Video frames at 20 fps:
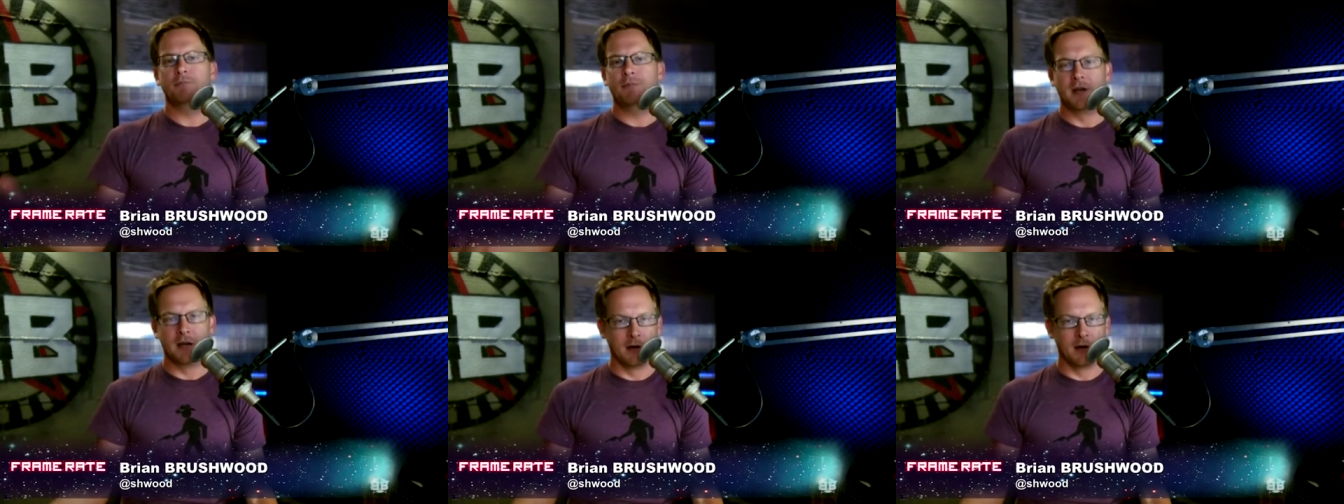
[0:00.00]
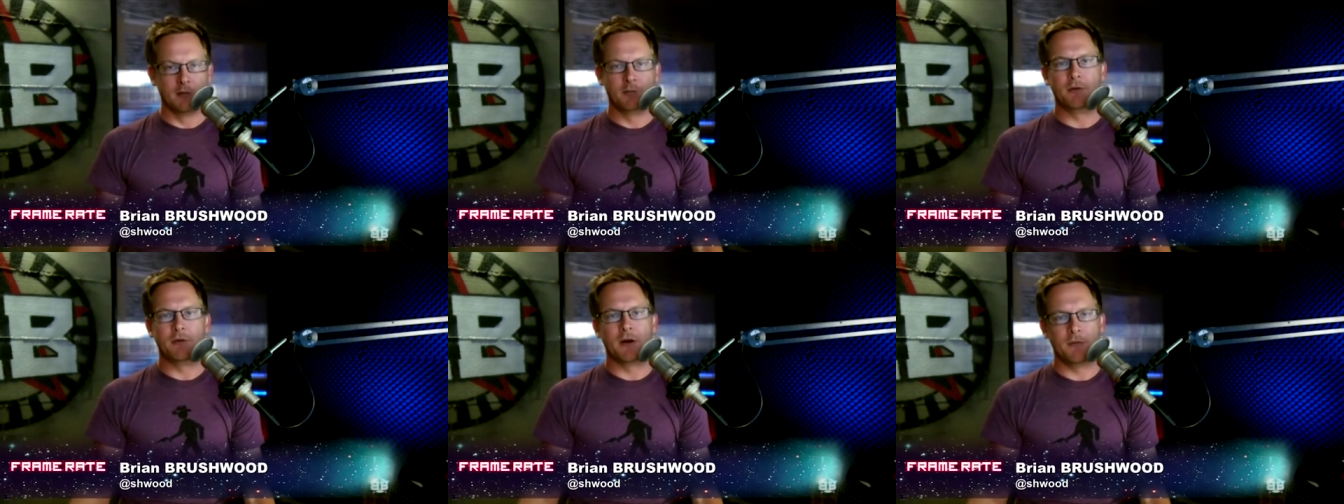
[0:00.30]
you
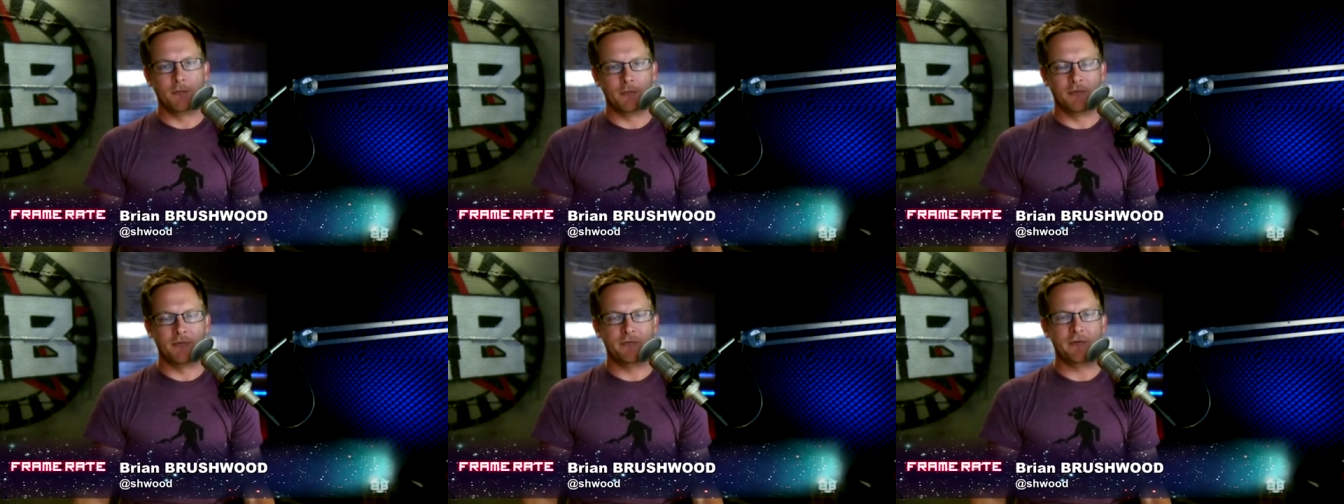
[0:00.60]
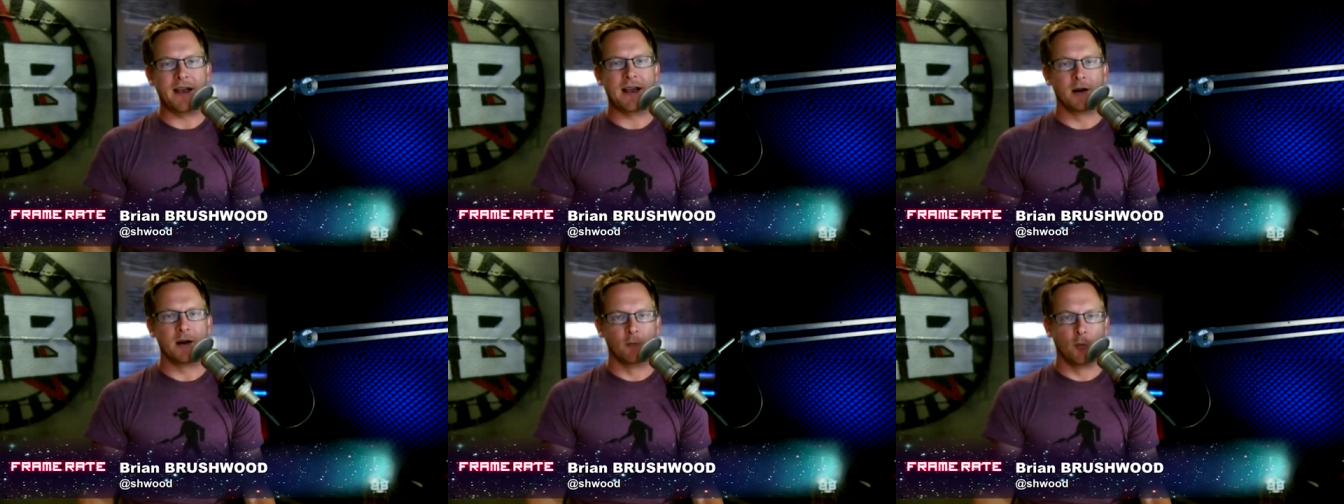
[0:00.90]
know, a
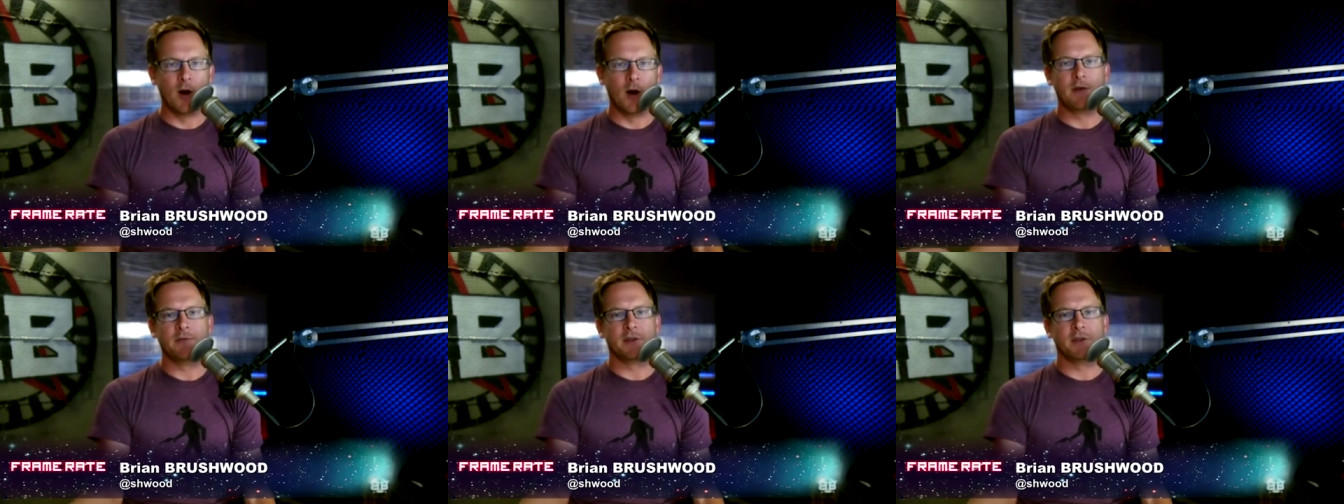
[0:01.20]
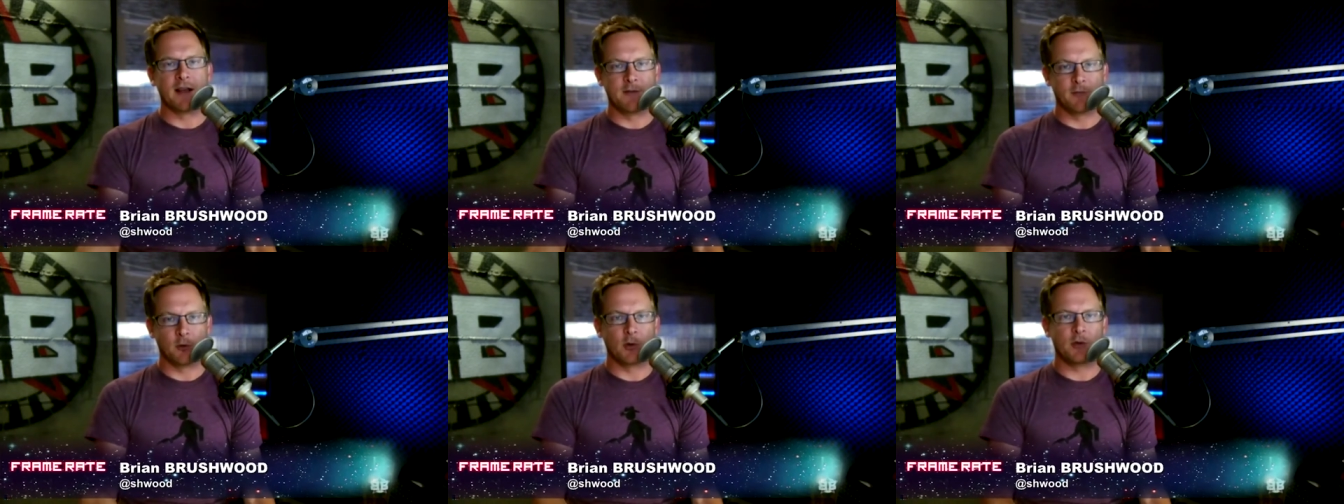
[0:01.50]
fan of one
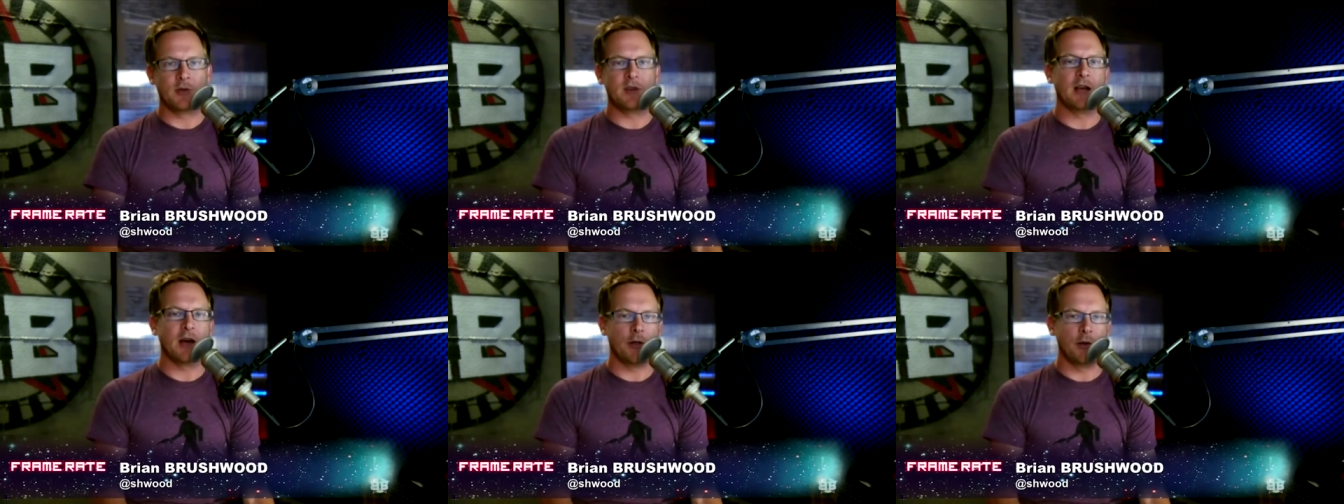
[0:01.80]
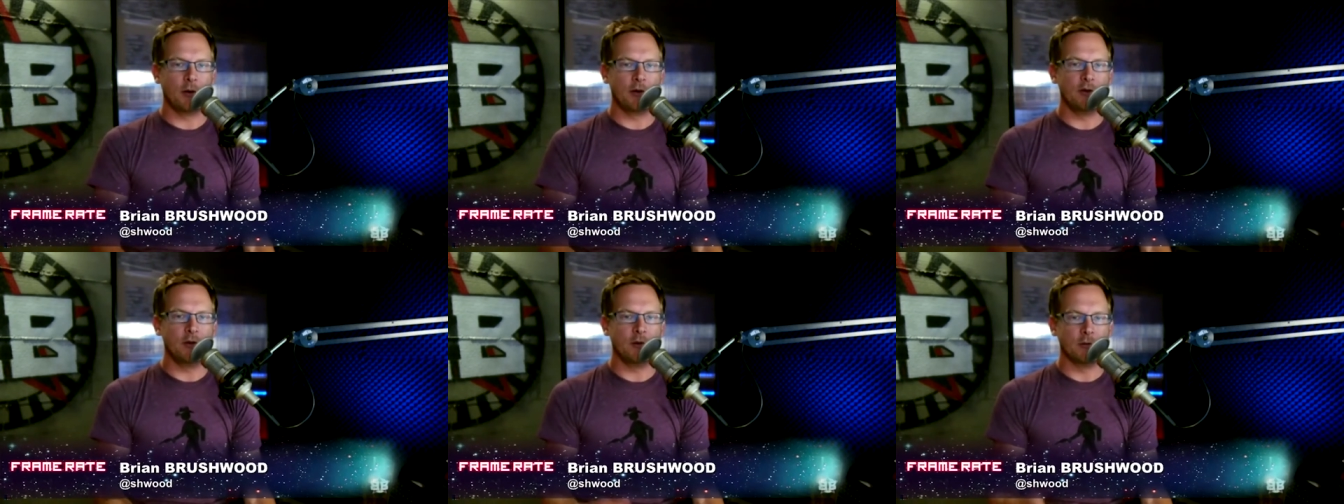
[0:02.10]
flavor or the
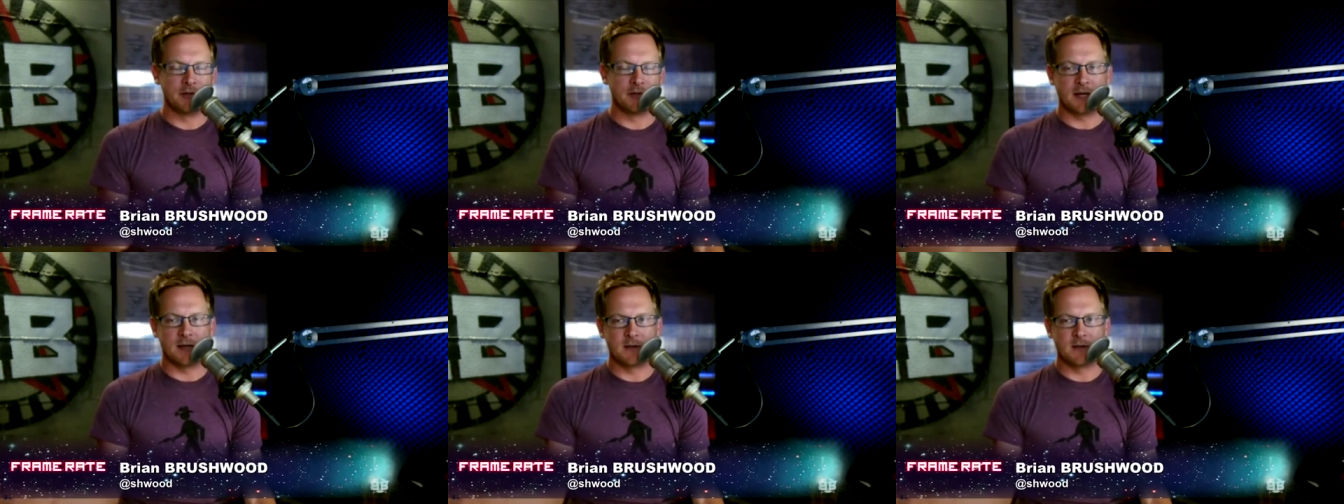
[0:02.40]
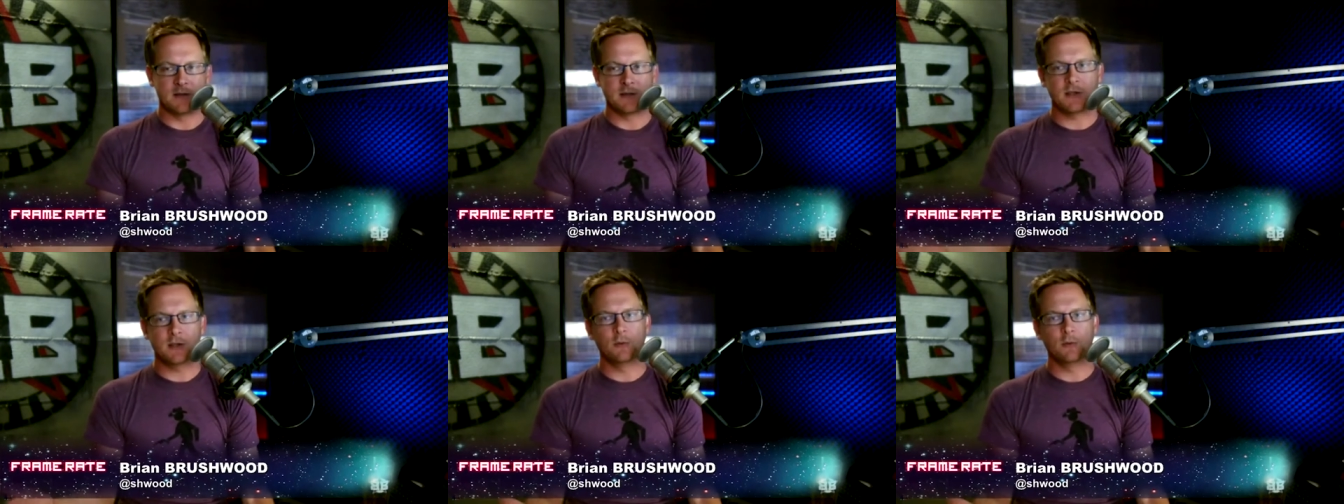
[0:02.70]
other, you'll tend
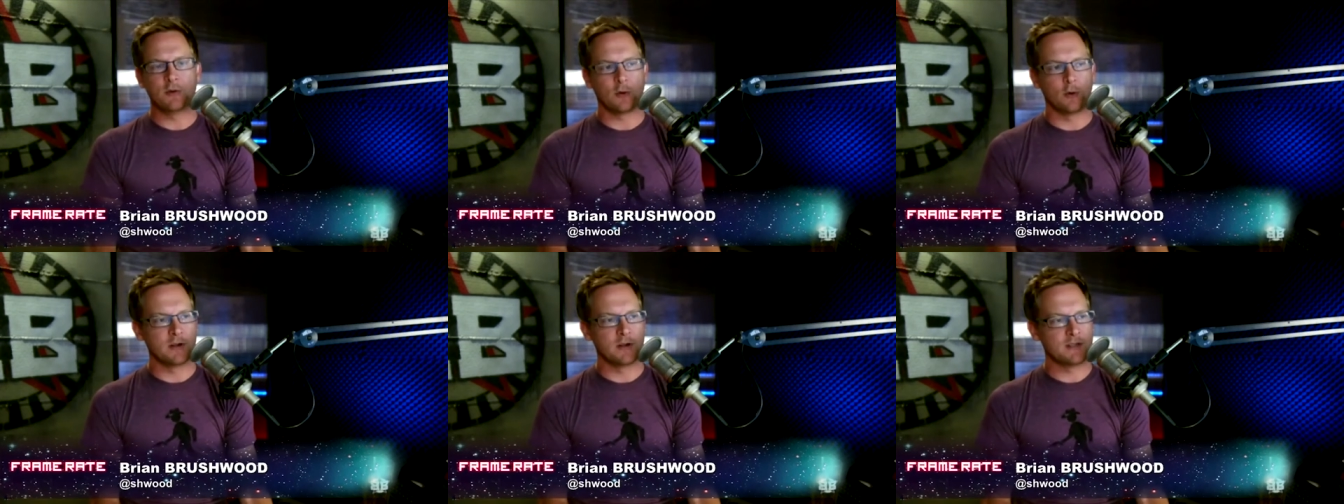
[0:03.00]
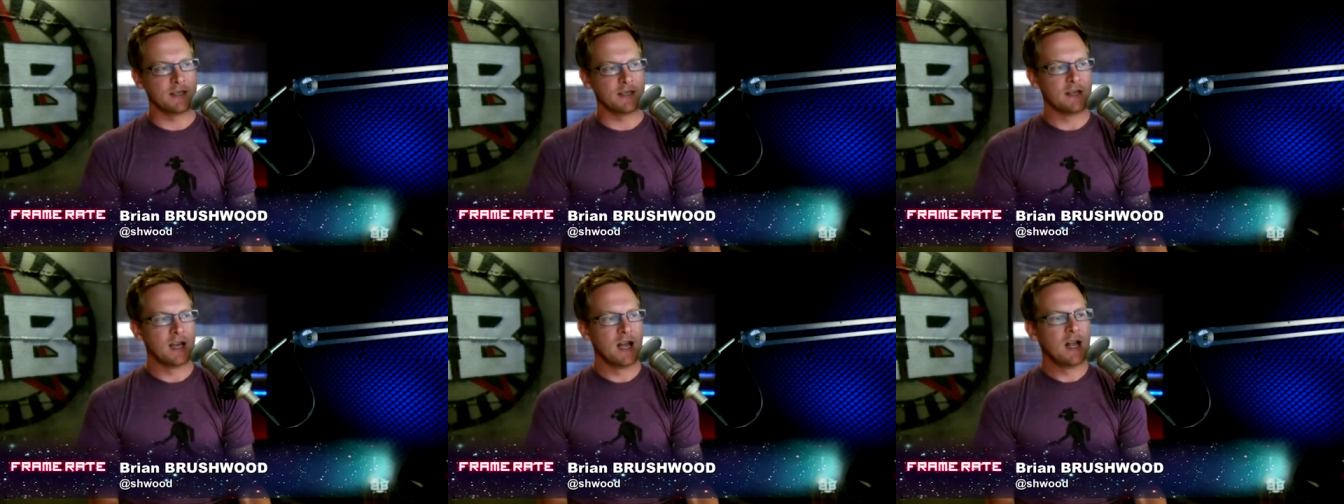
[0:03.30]
to skew
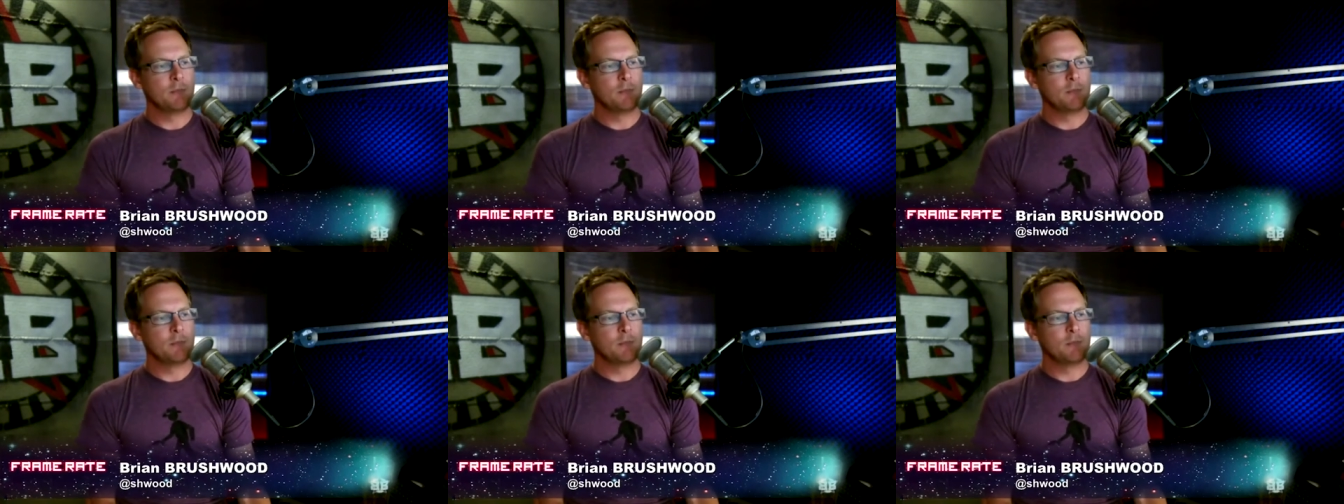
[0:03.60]
towards it,